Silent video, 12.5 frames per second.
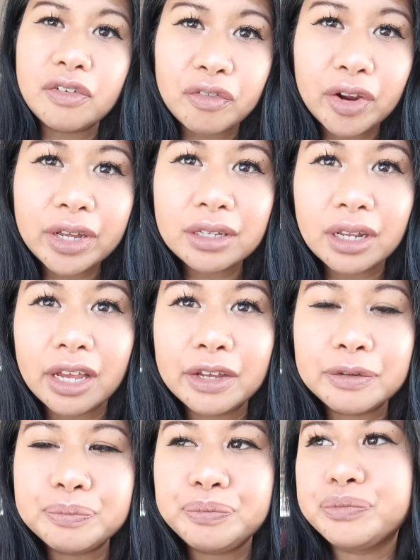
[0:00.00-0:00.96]
different,
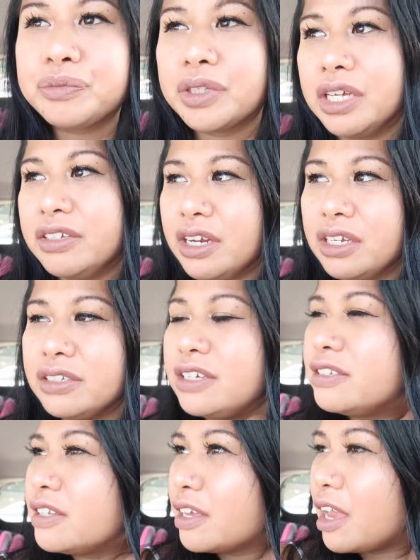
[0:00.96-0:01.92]
like it didn't
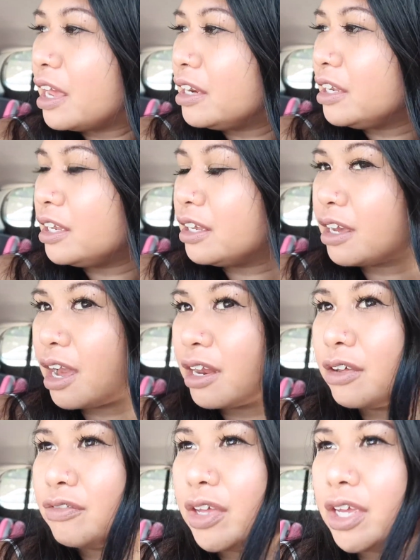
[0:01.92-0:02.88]
taste like any
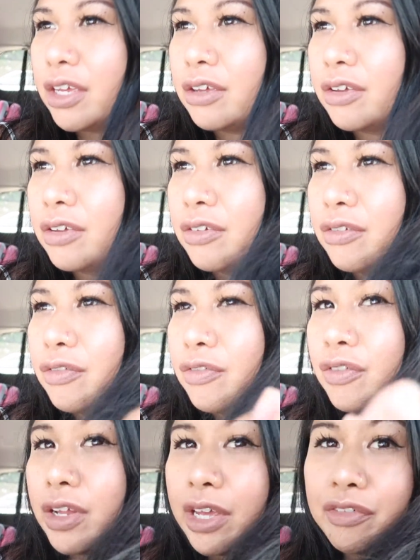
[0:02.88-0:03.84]
kind of like
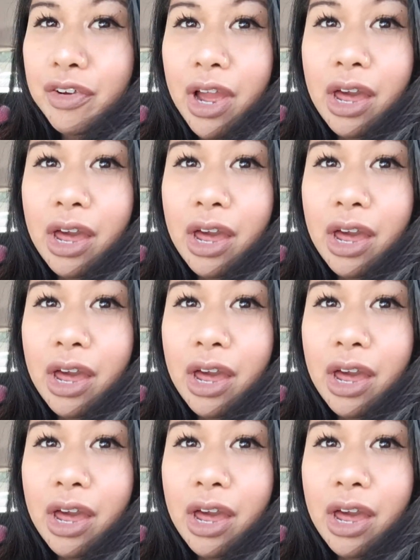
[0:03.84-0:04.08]
flavor.